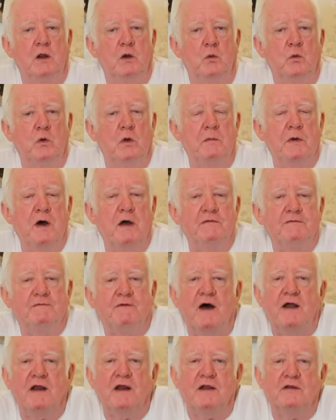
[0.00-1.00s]
Will My
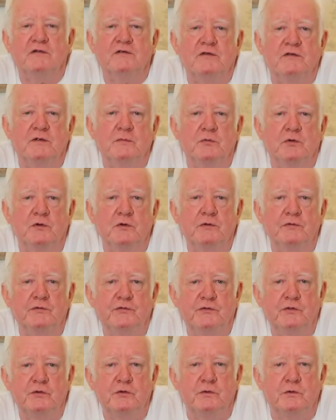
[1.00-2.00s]
Finances Improve
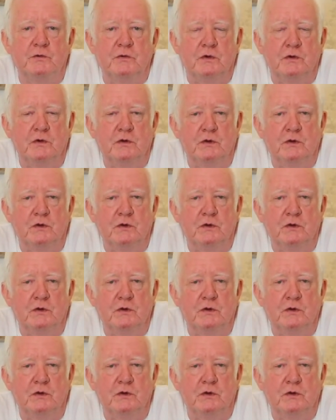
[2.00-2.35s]
Soon?